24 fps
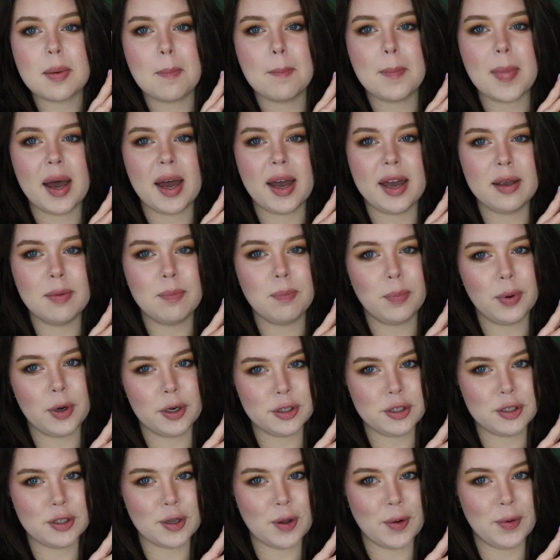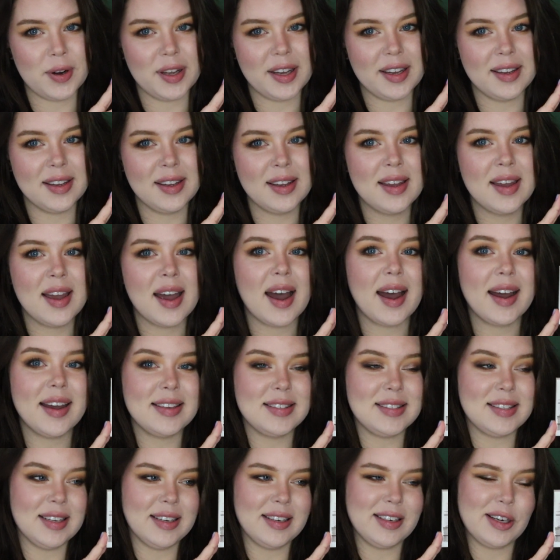my Persona
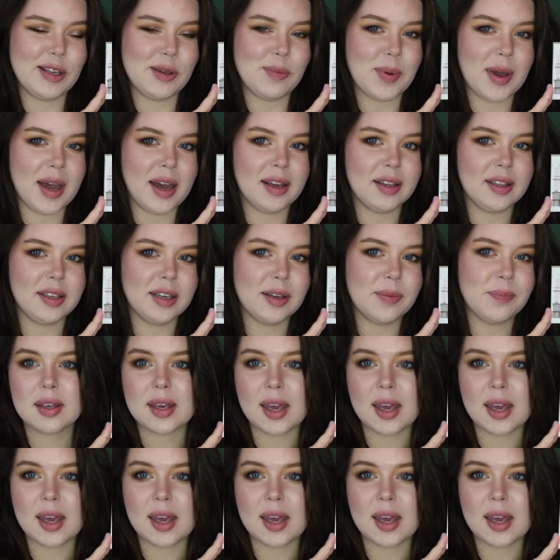Identity palette.